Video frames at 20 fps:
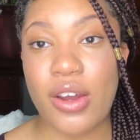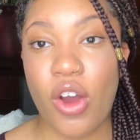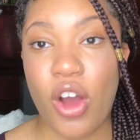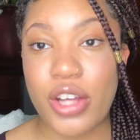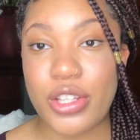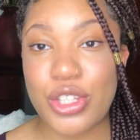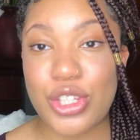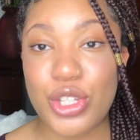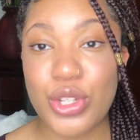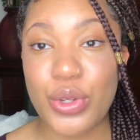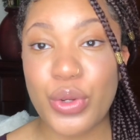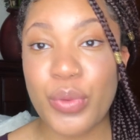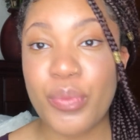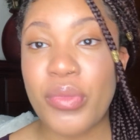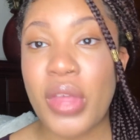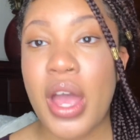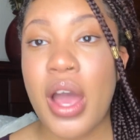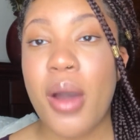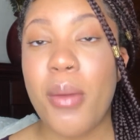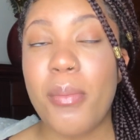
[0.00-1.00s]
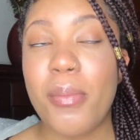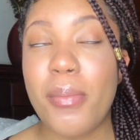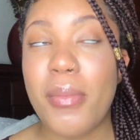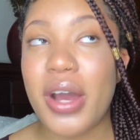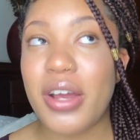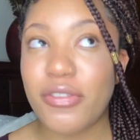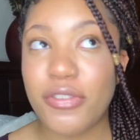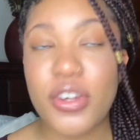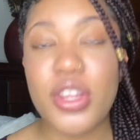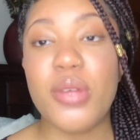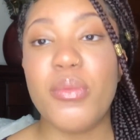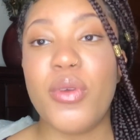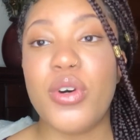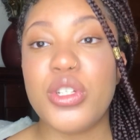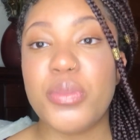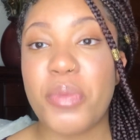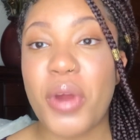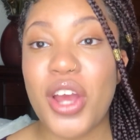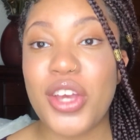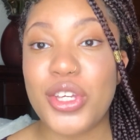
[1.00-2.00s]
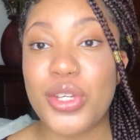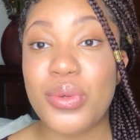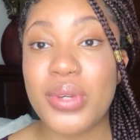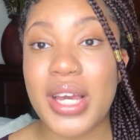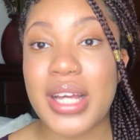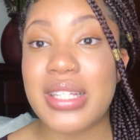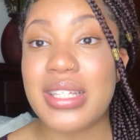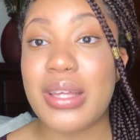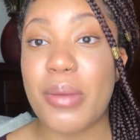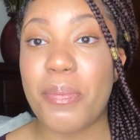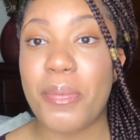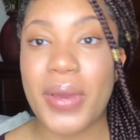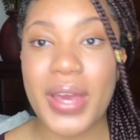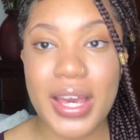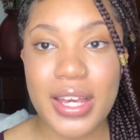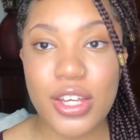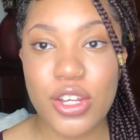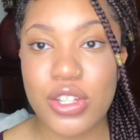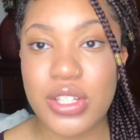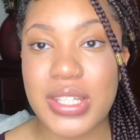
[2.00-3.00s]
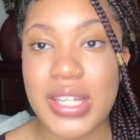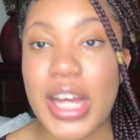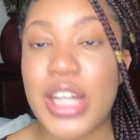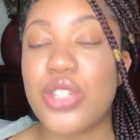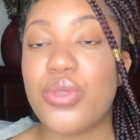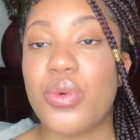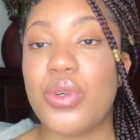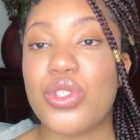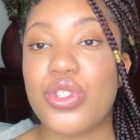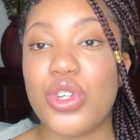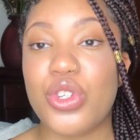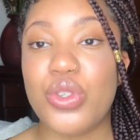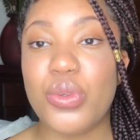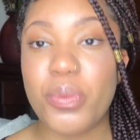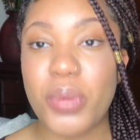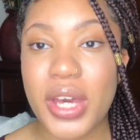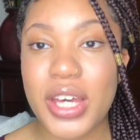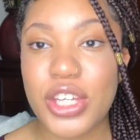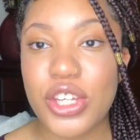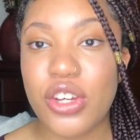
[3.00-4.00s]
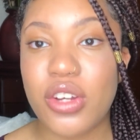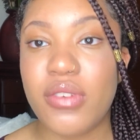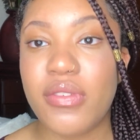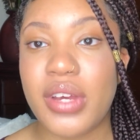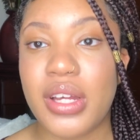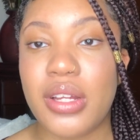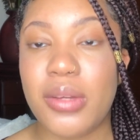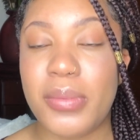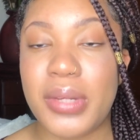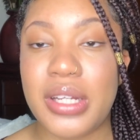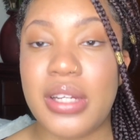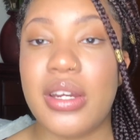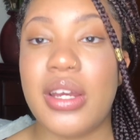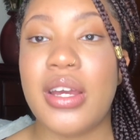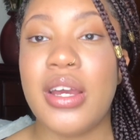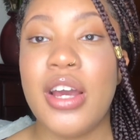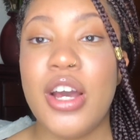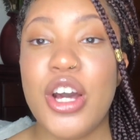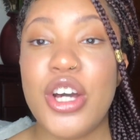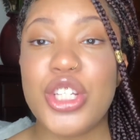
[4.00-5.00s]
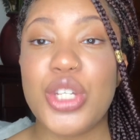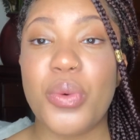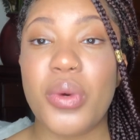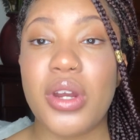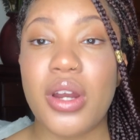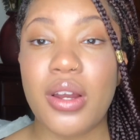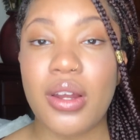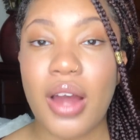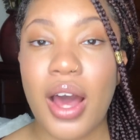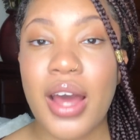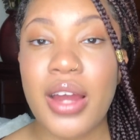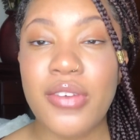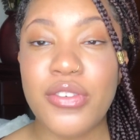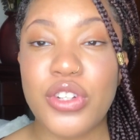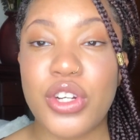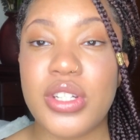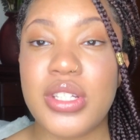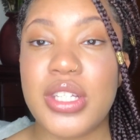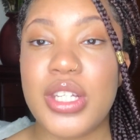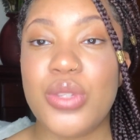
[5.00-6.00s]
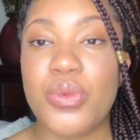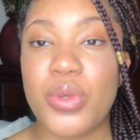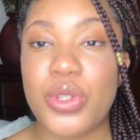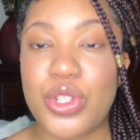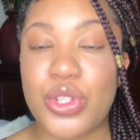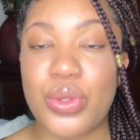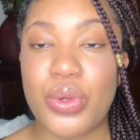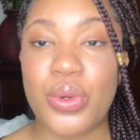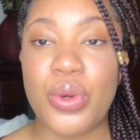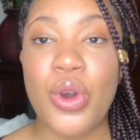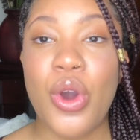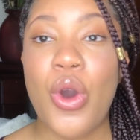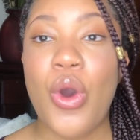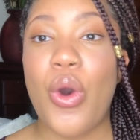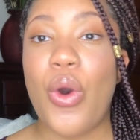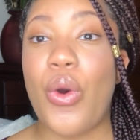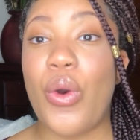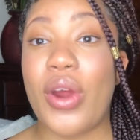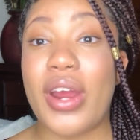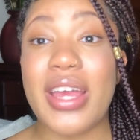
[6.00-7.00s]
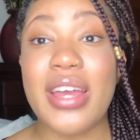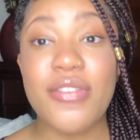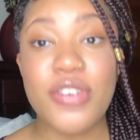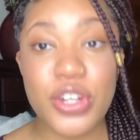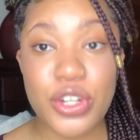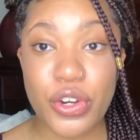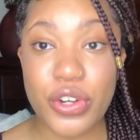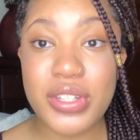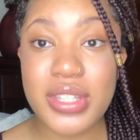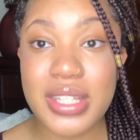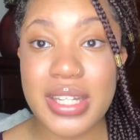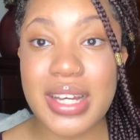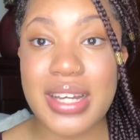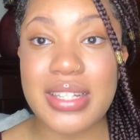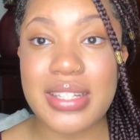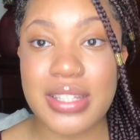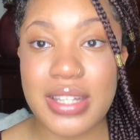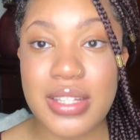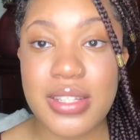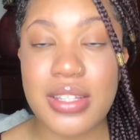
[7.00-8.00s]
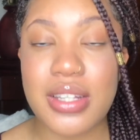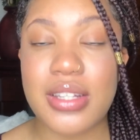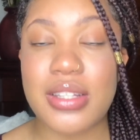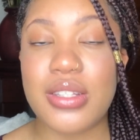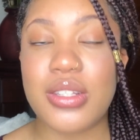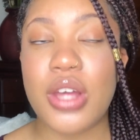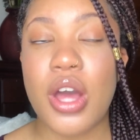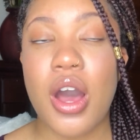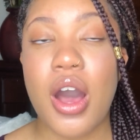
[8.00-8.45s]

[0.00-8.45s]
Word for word: on two, but for the most part, you get to pick your schedule. So you pick your availability. So what a lot of nurses will do, or even nursing assistants